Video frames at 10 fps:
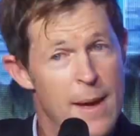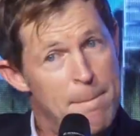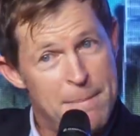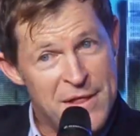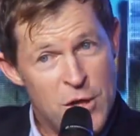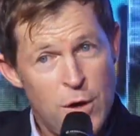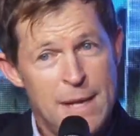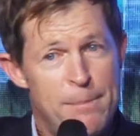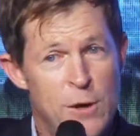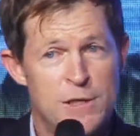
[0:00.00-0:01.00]
being the
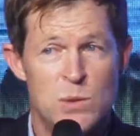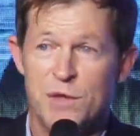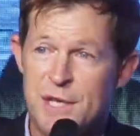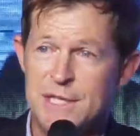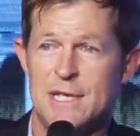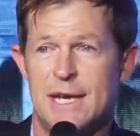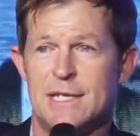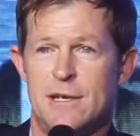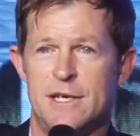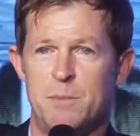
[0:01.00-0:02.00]
only person with
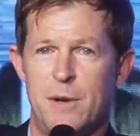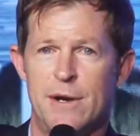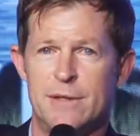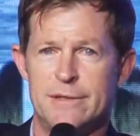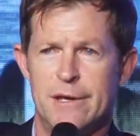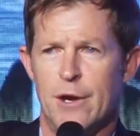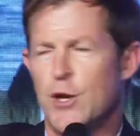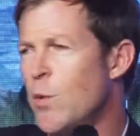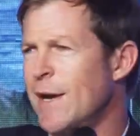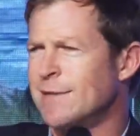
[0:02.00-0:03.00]
international experience,
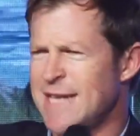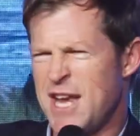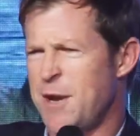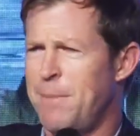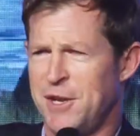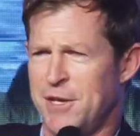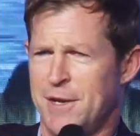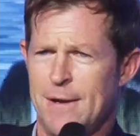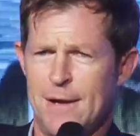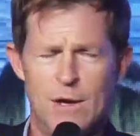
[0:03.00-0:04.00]
no one else had an opinion.
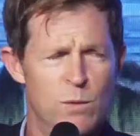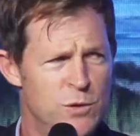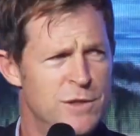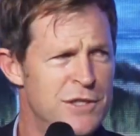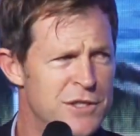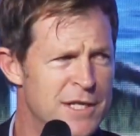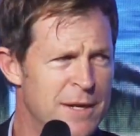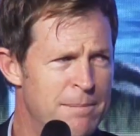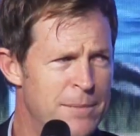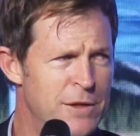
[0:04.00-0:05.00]
Which was interesting,
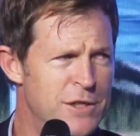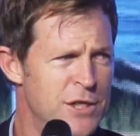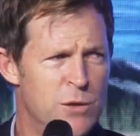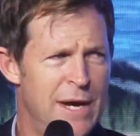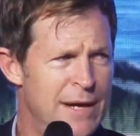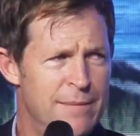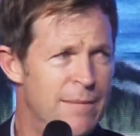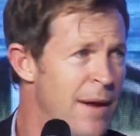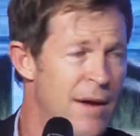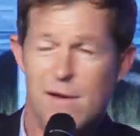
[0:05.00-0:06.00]
because, we had
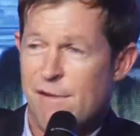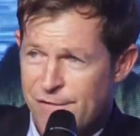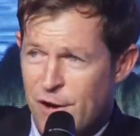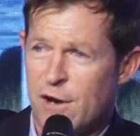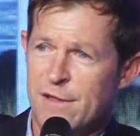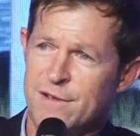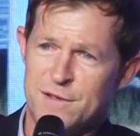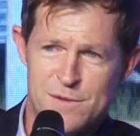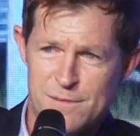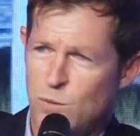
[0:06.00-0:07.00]

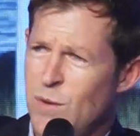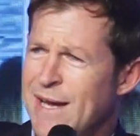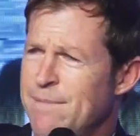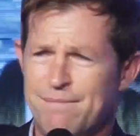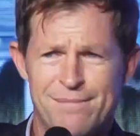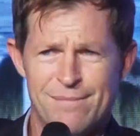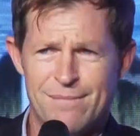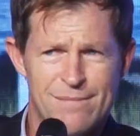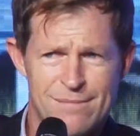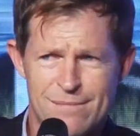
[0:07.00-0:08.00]
fathers, we had
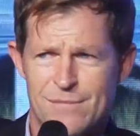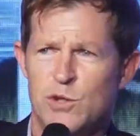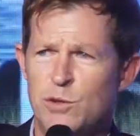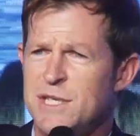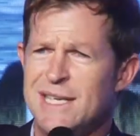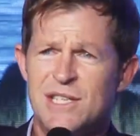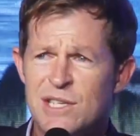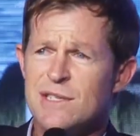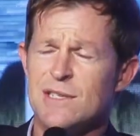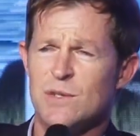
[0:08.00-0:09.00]
2
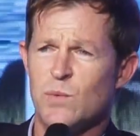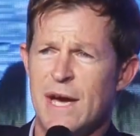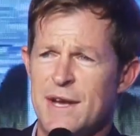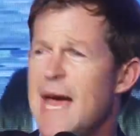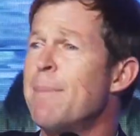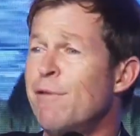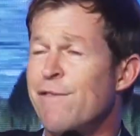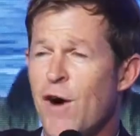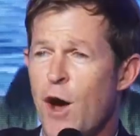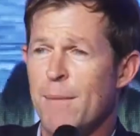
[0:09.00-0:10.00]
teachers, we had an apple
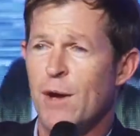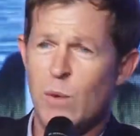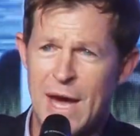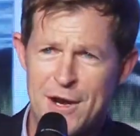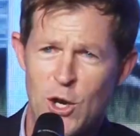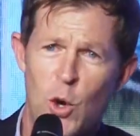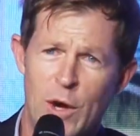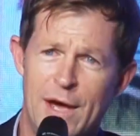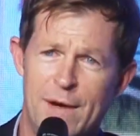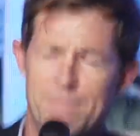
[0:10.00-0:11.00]
farmer, we had a
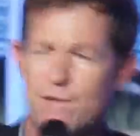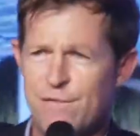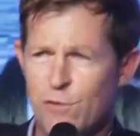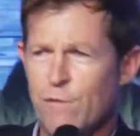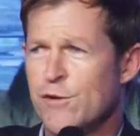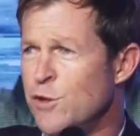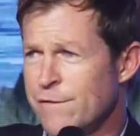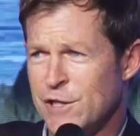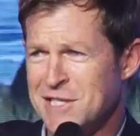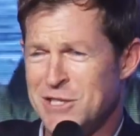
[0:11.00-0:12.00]
lawyer, 4
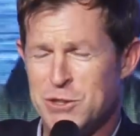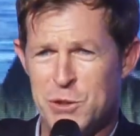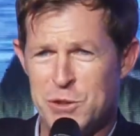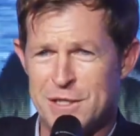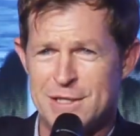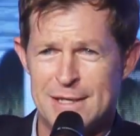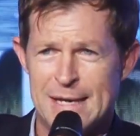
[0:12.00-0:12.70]
university students,